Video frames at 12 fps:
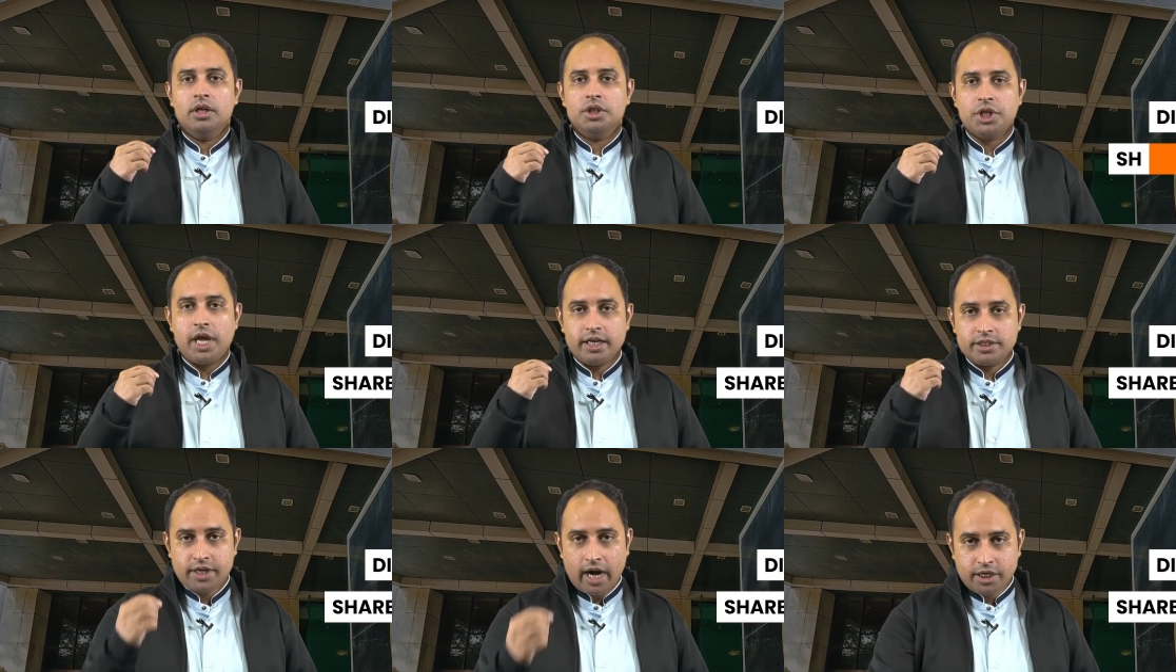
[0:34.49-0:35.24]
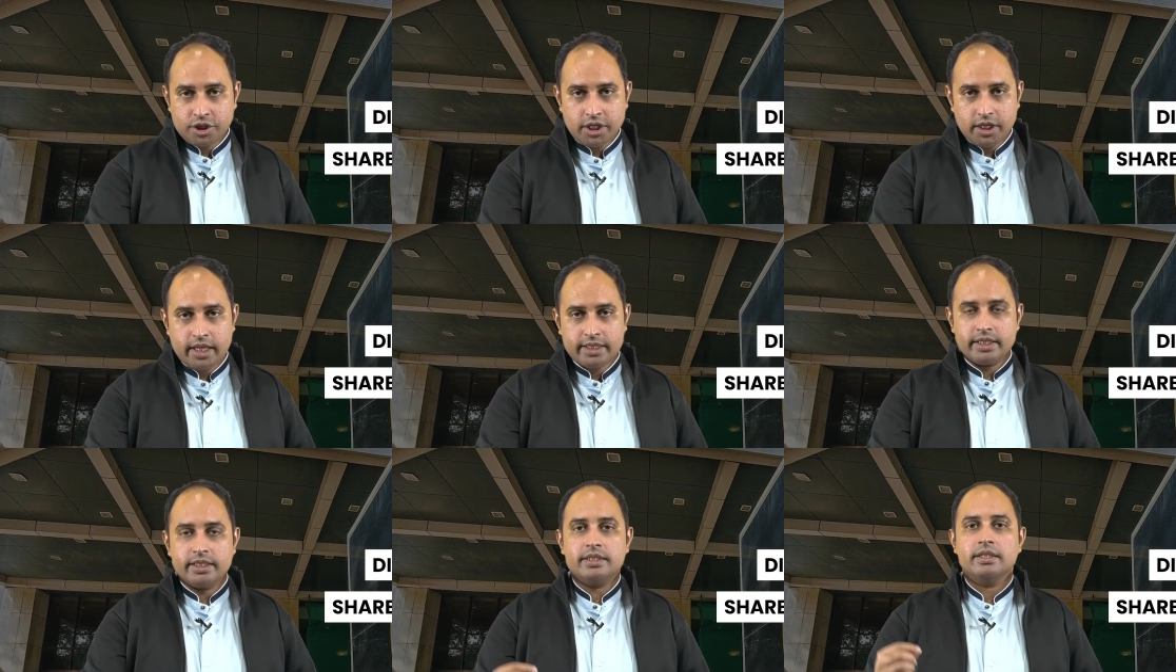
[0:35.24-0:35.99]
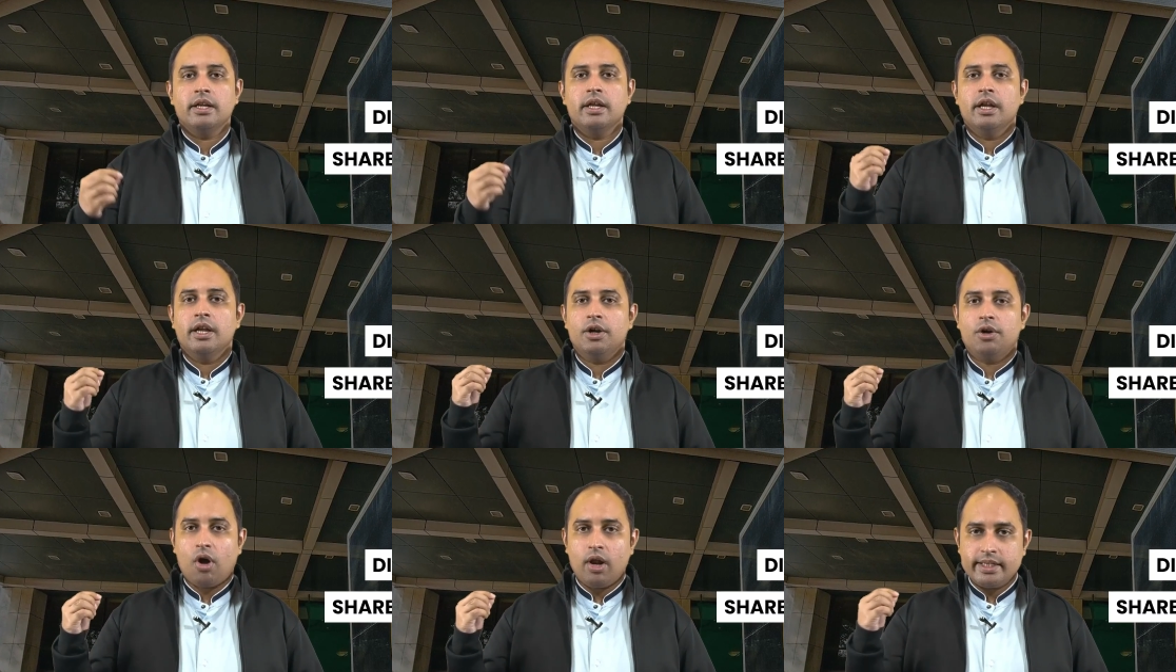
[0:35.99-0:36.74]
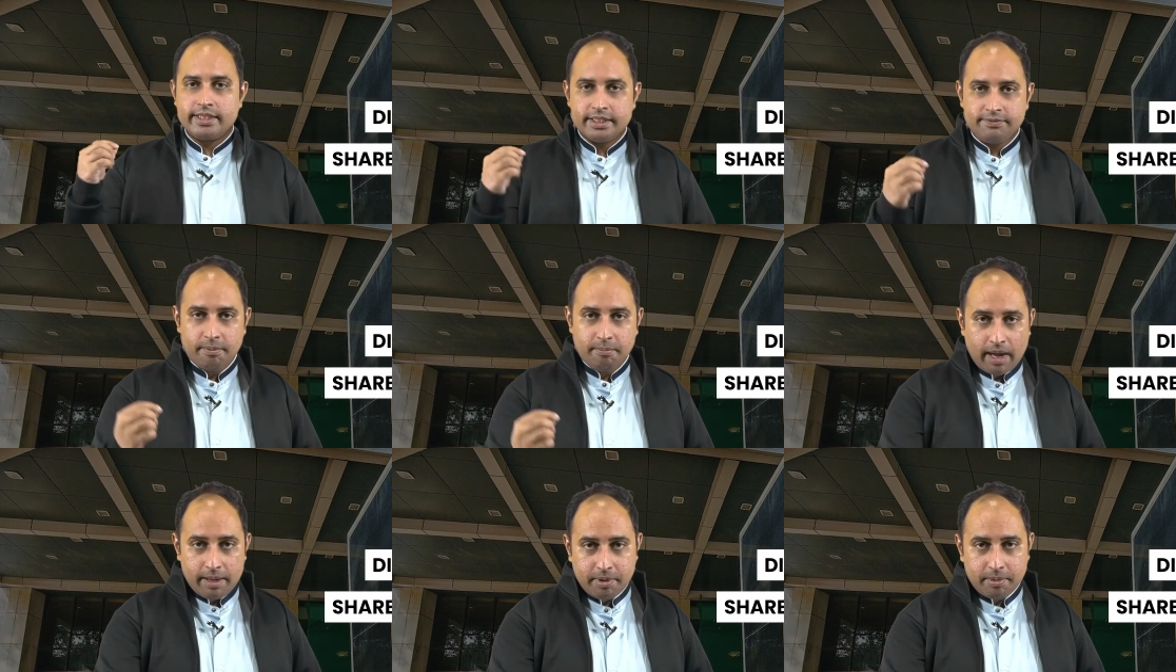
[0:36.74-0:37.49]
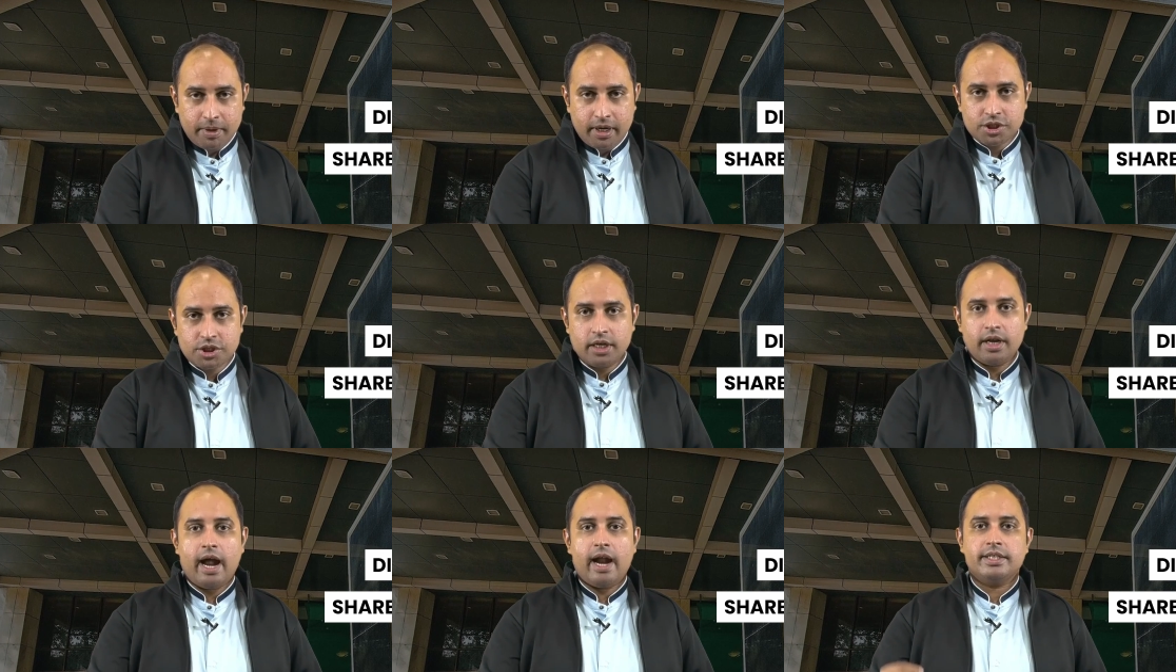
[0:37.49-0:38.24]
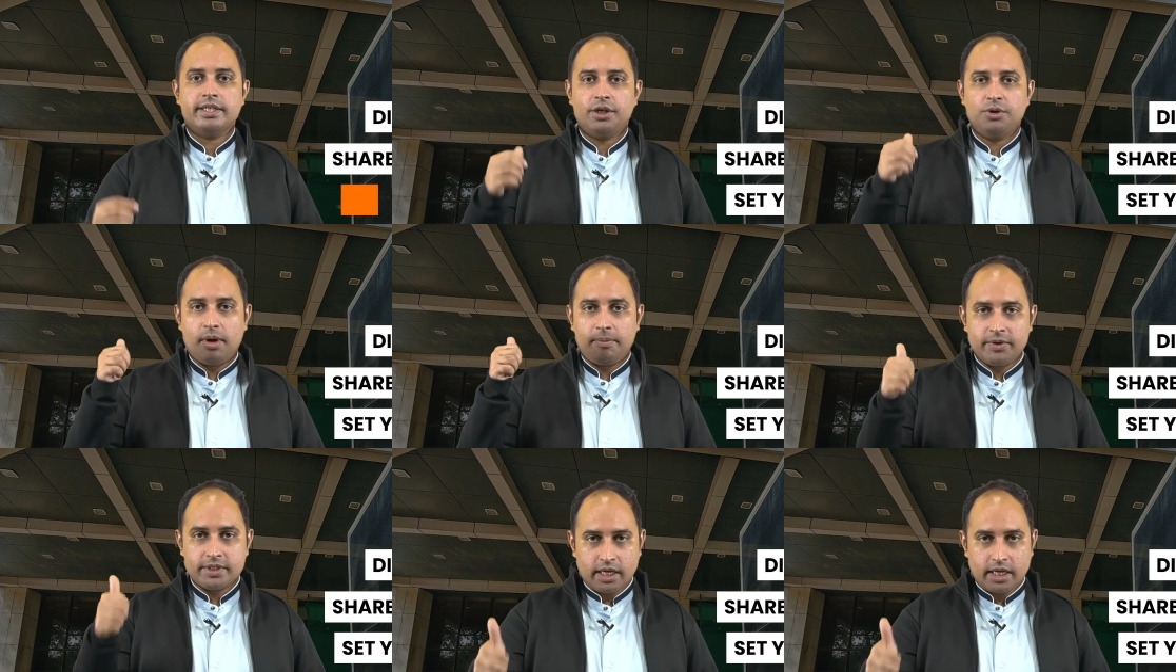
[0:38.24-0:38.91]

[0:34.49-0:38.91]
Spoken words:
share strategy lessons, draw lessons from my preparation and set you up for